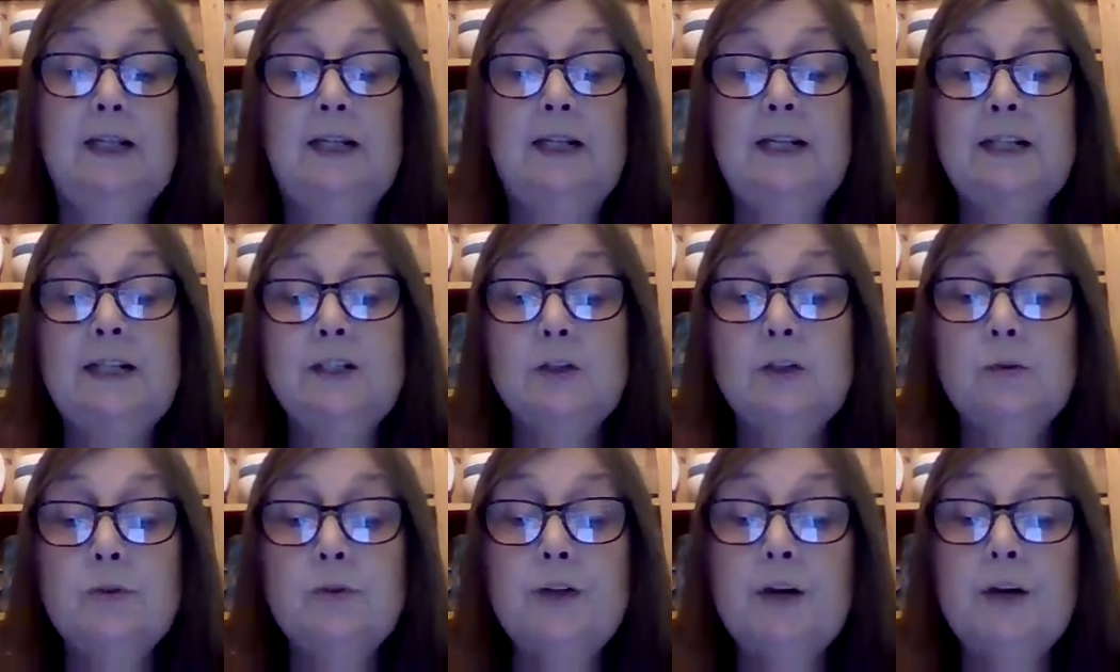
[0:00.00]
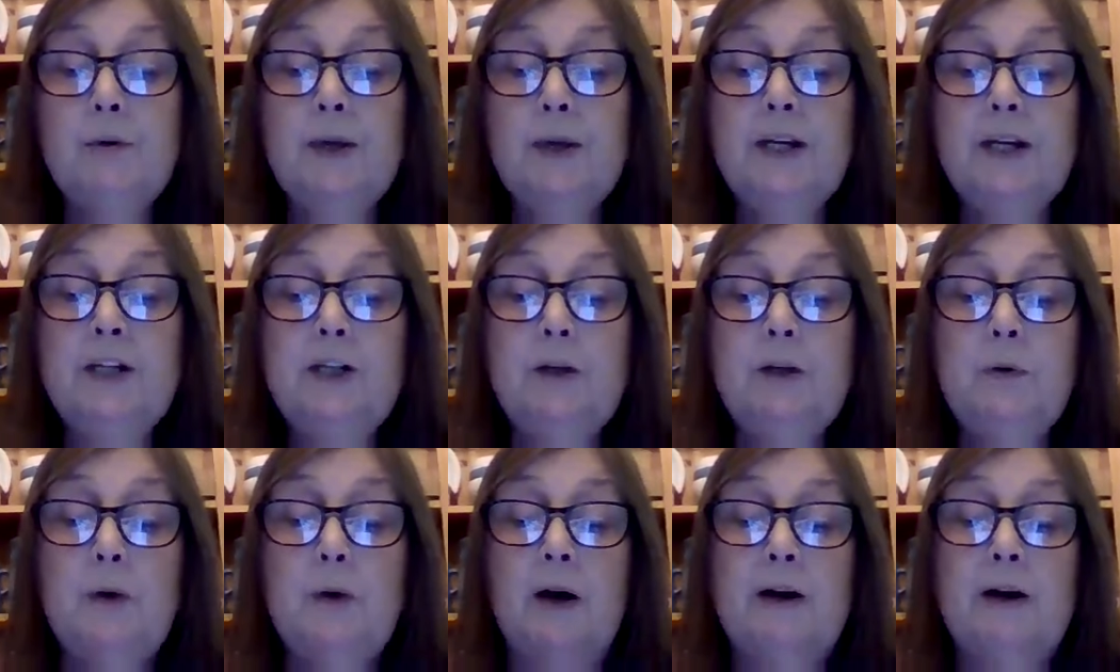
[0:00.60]
Little though he
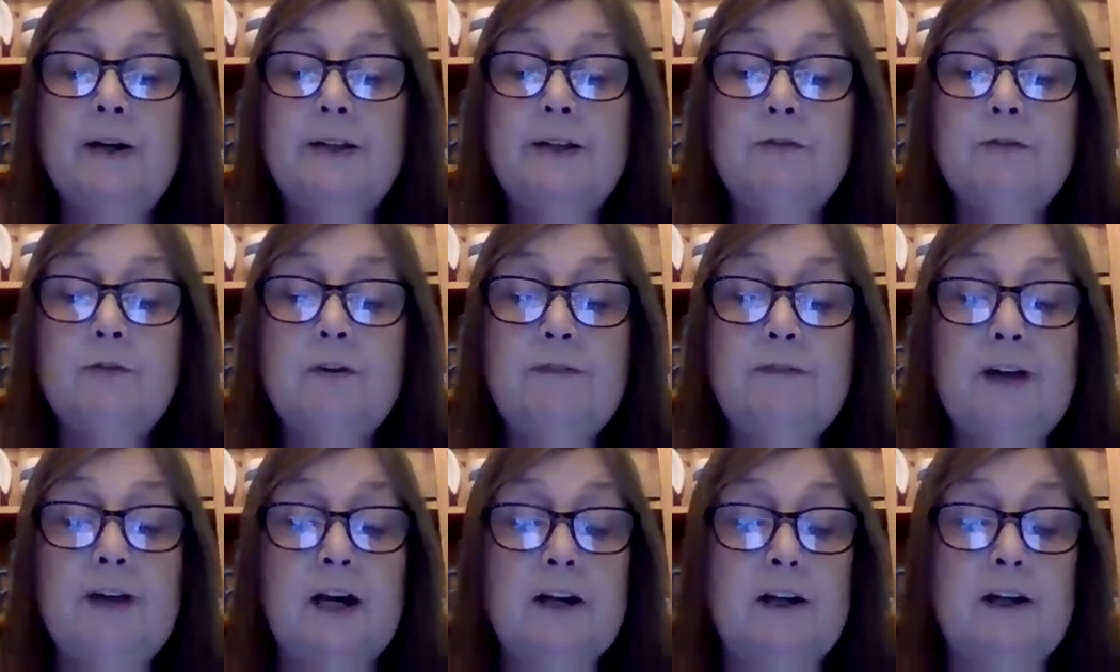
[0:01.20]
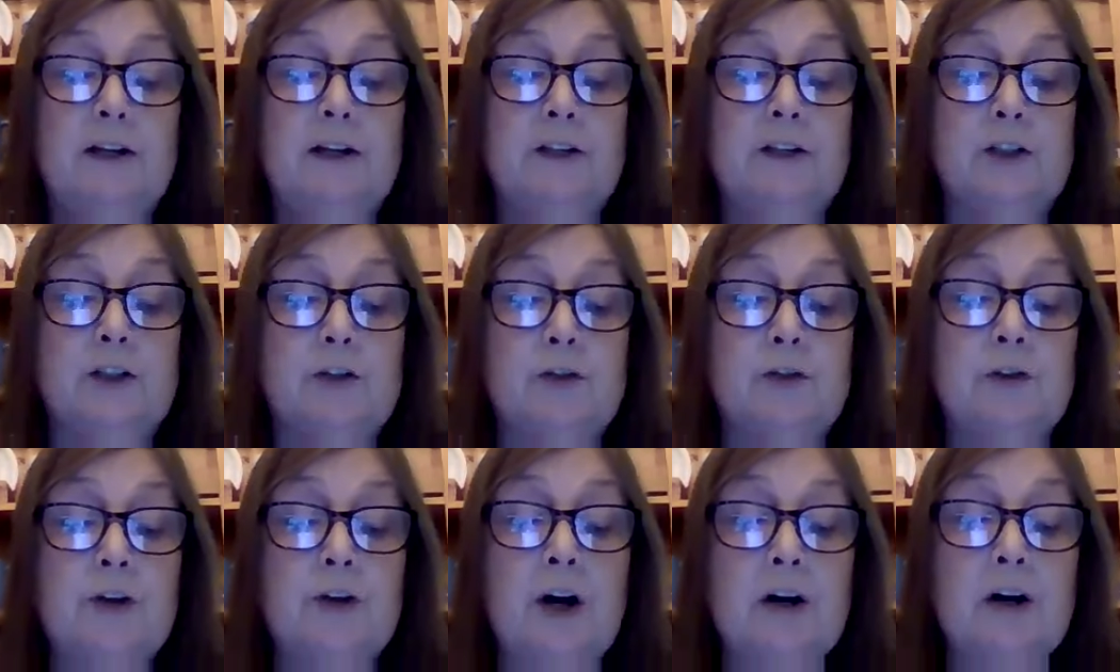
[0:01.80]
knew either of art
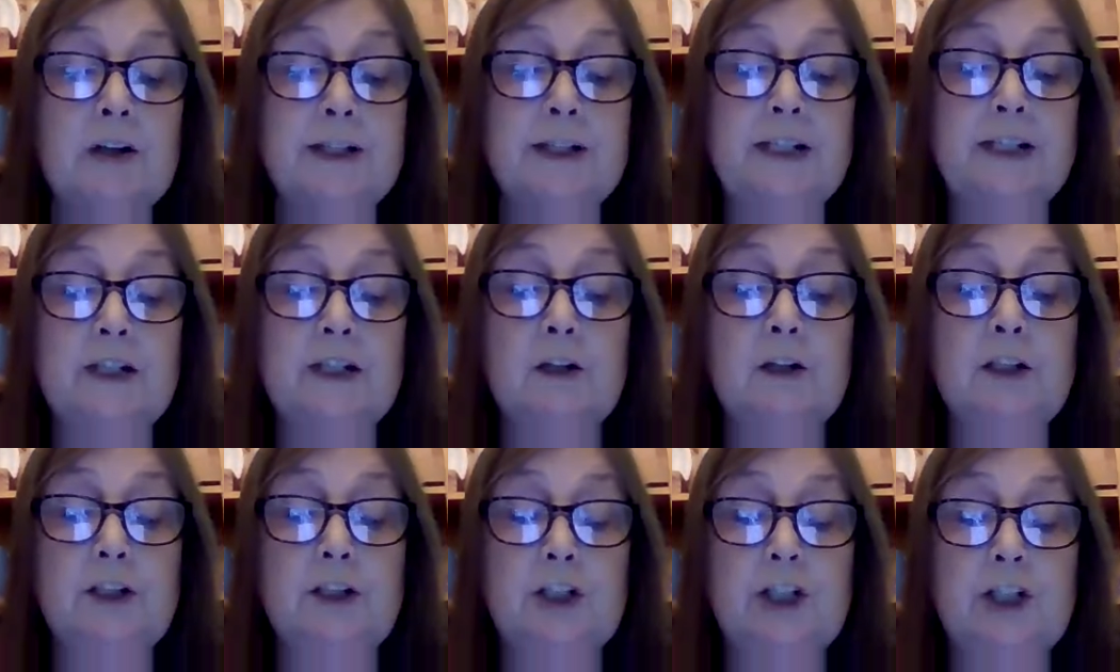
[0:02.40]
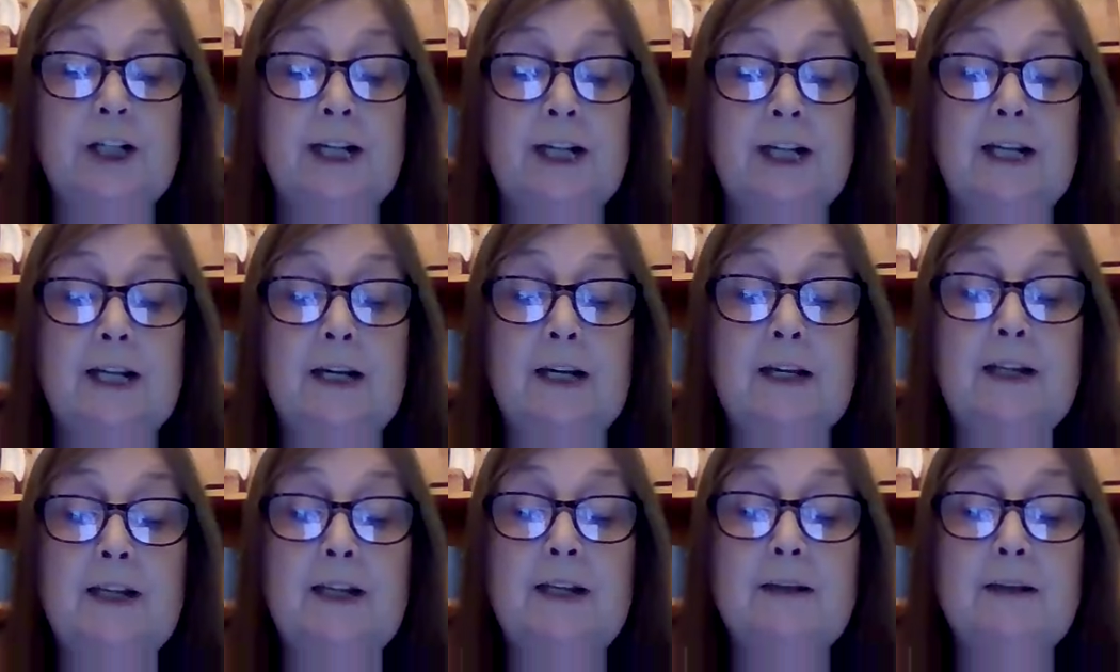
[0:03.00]
or
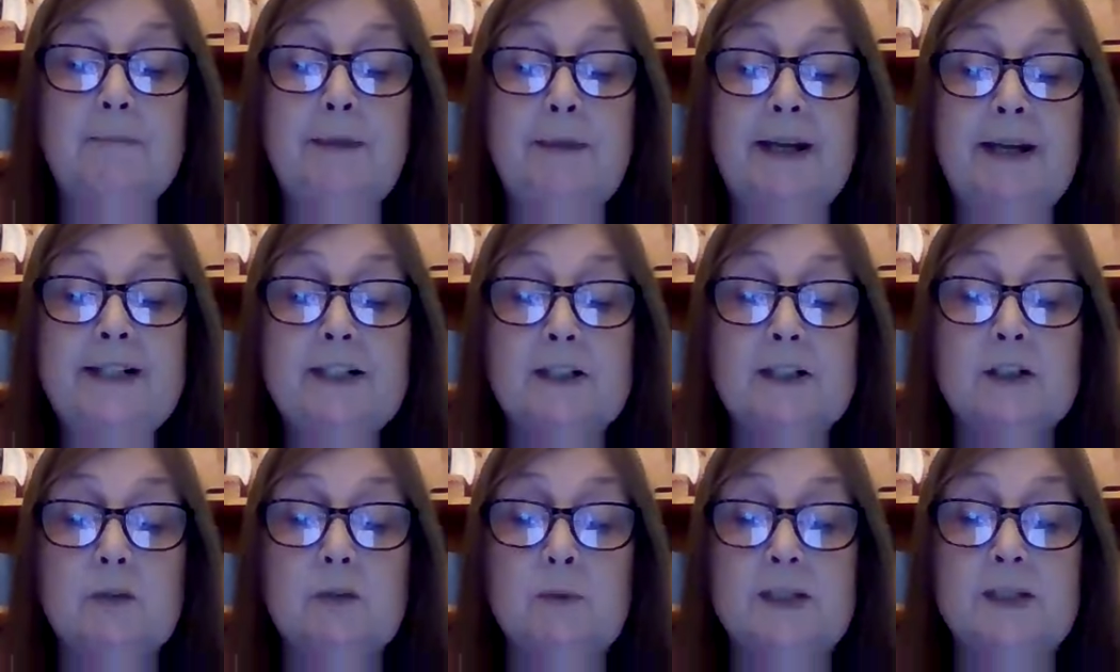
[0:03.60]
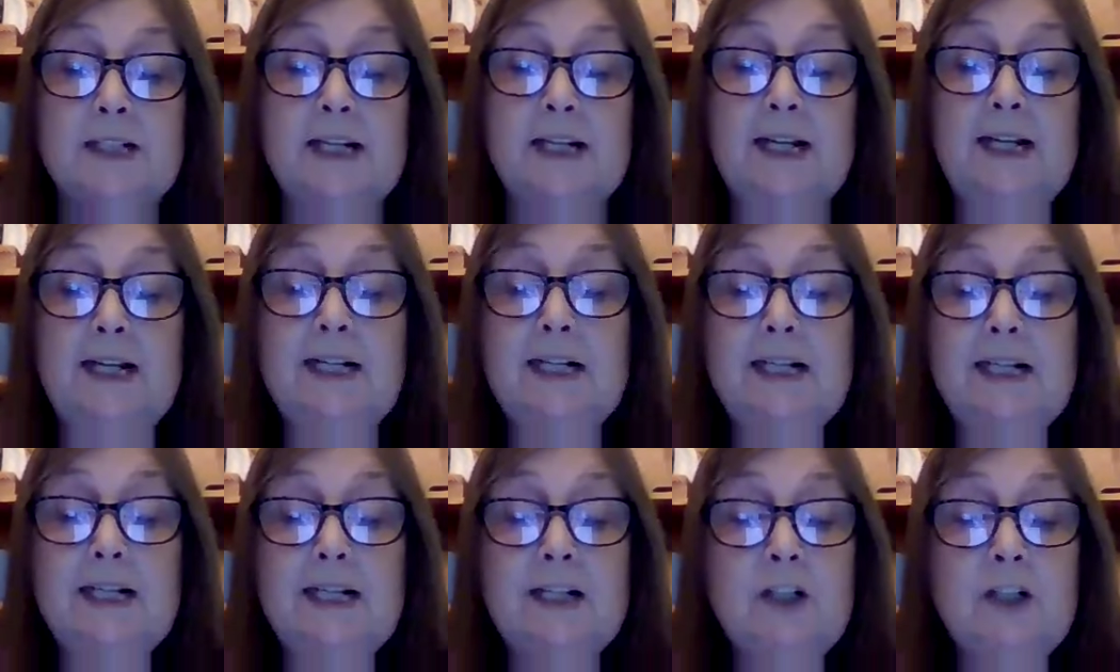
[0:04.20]
archaeology, Maddox was
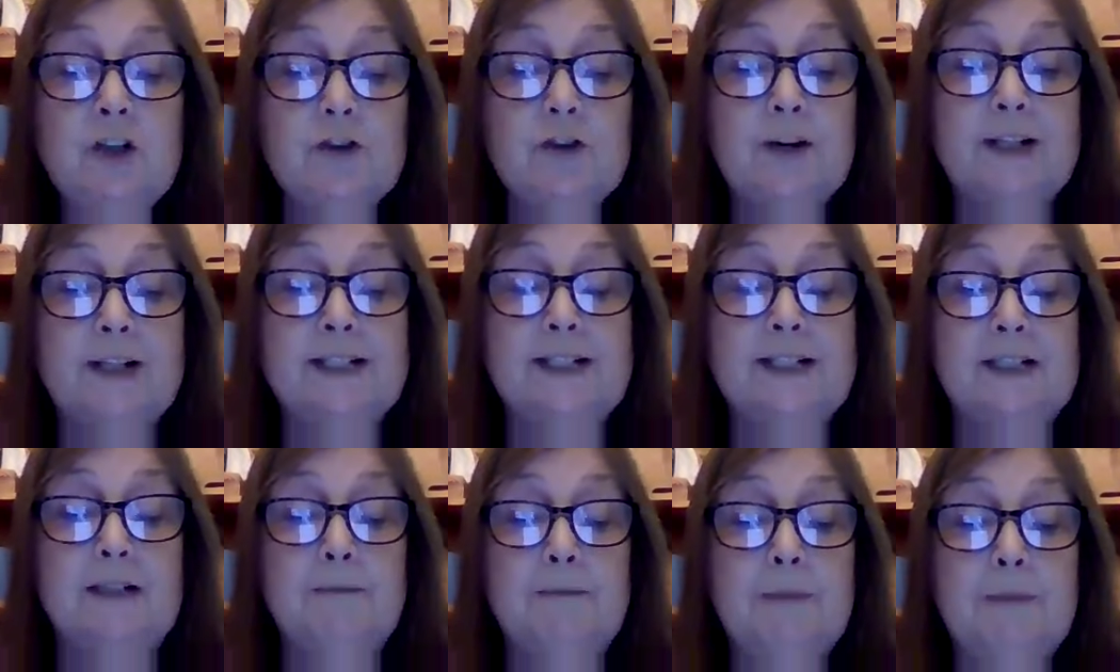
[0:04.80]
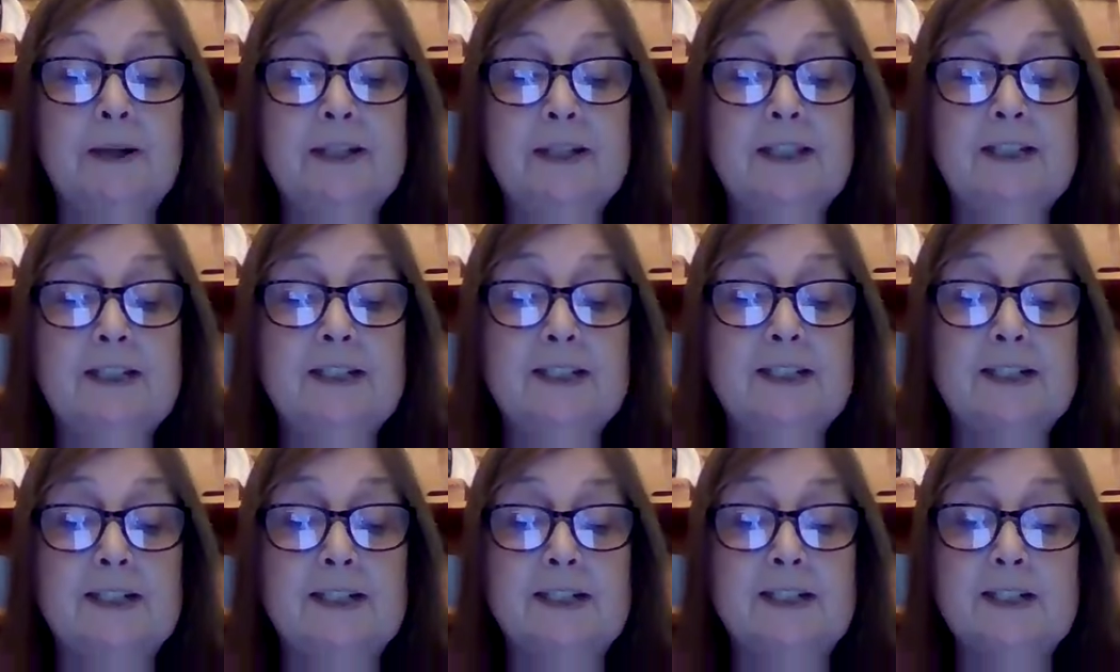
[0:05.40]
keenly interested by
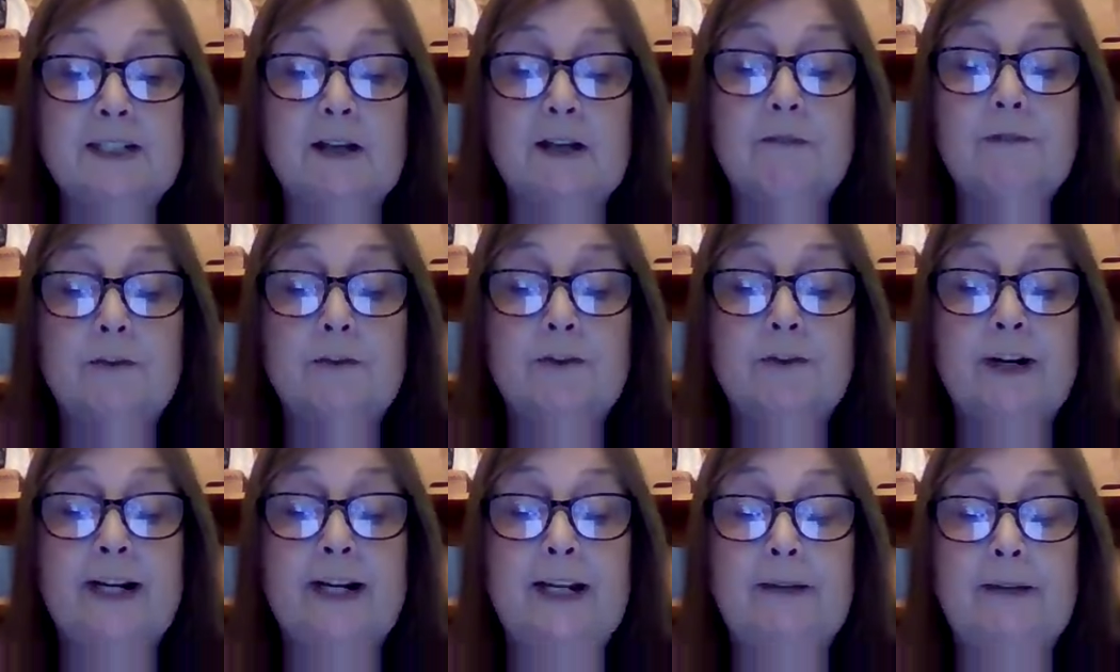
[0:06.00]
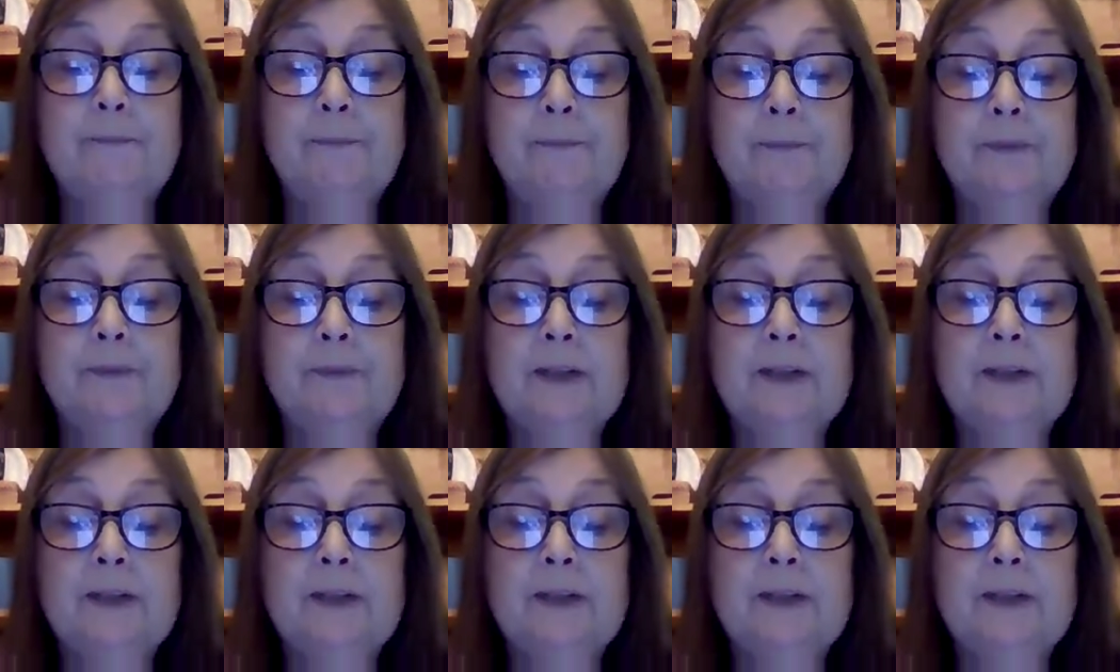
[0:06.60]
this discovery.